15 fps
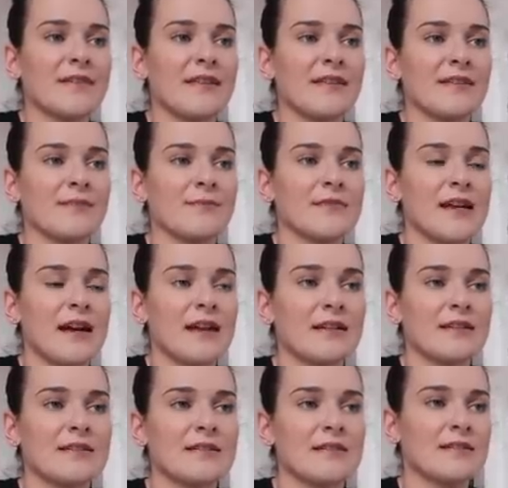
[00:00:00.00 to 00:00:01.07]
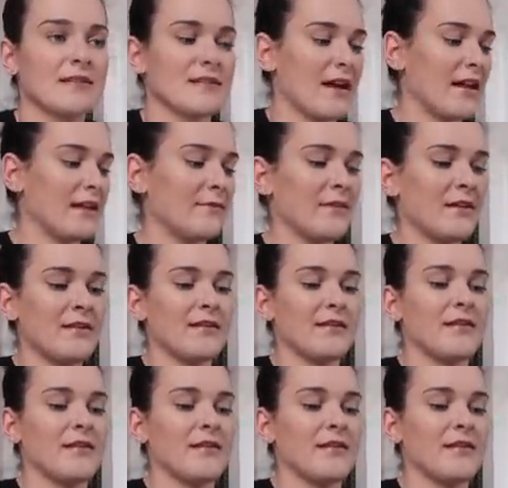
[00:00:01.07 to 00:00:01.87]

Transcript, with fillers: There's some text element.